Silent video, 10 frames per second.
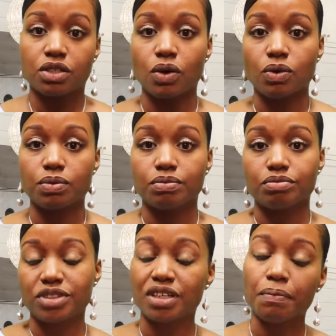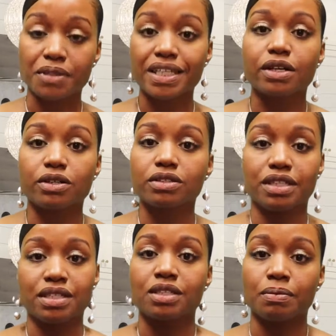So some sellers,
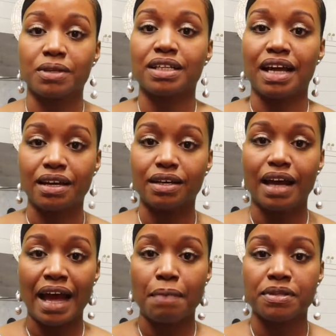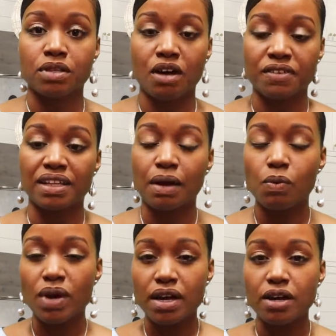this is something that happens often, like,
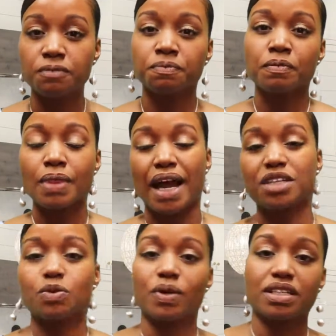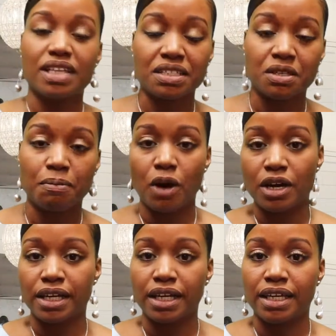well, I just want to test the
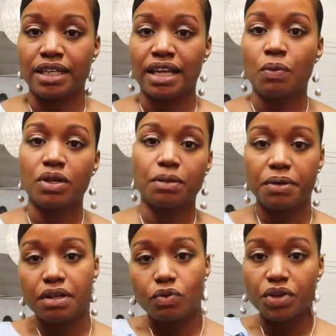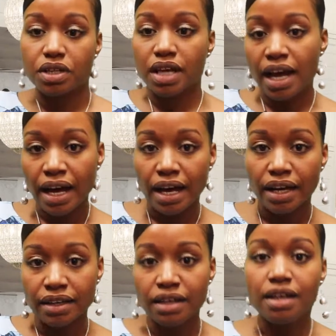market and I want to put it really
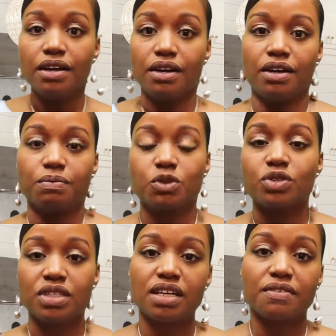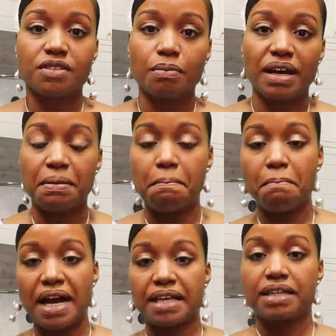high to see if somebody
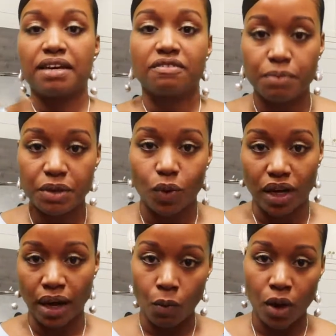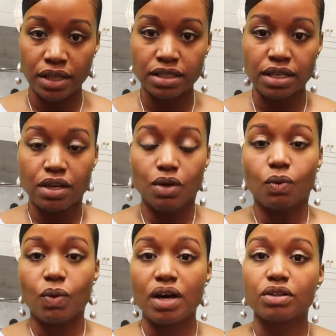might give me what I want.
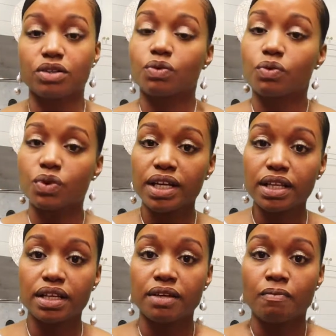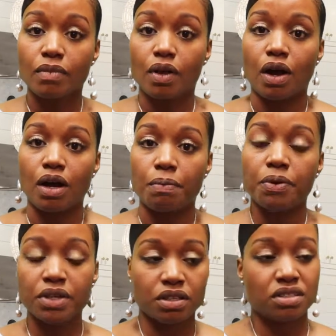Well, you really are
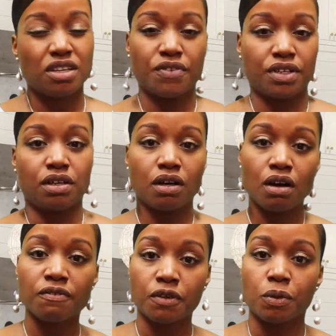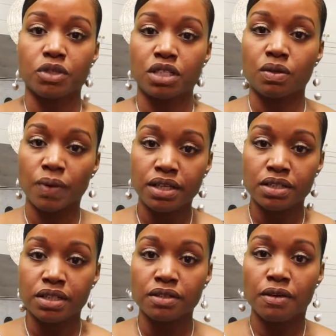putting yourself in an uncomfortable
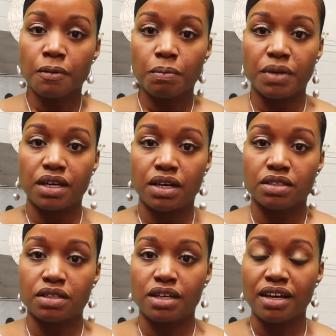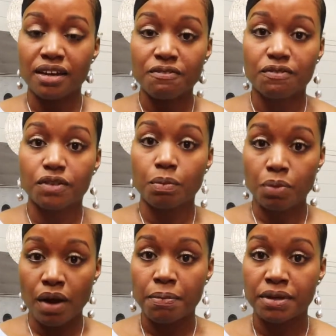situation because if the
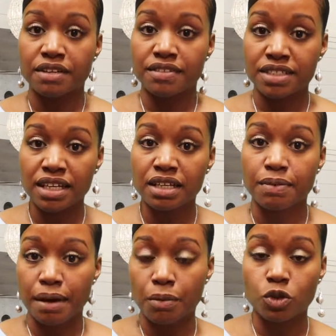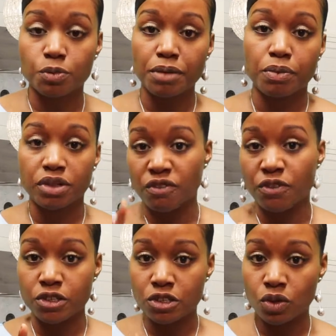property is seen by most people in the
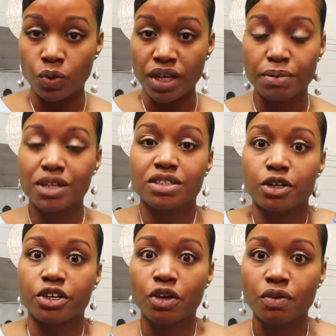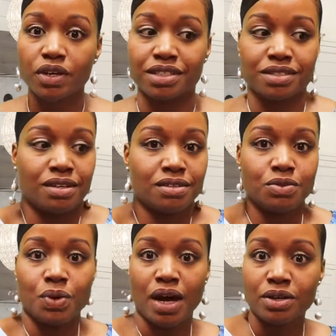first 2 weeks because they're curious, it's the
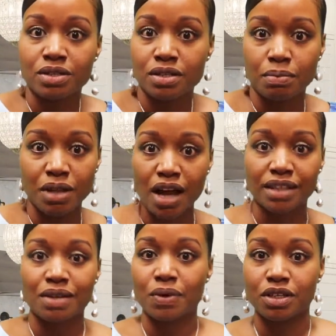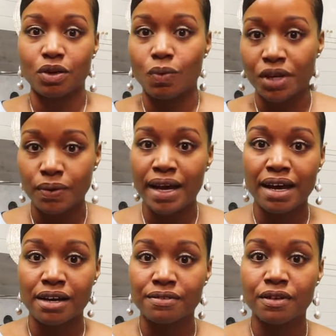new house on the block, they want to know what you
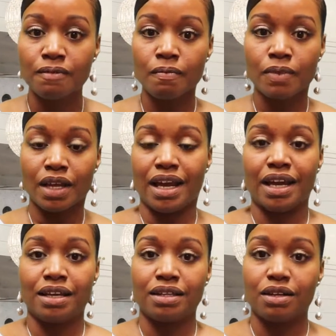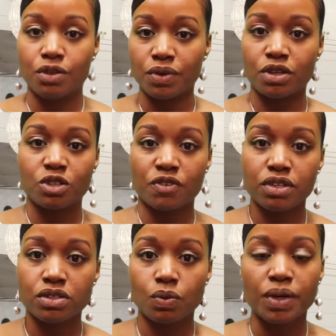have, and during those
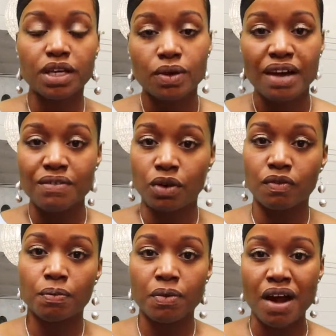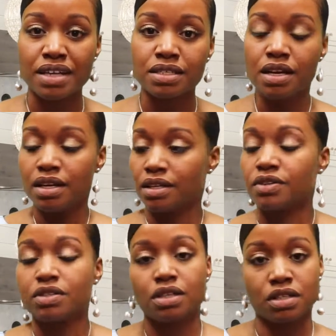first 2 weeks you have it overpriced,
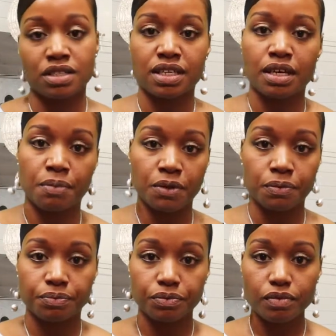they're just going to skip you.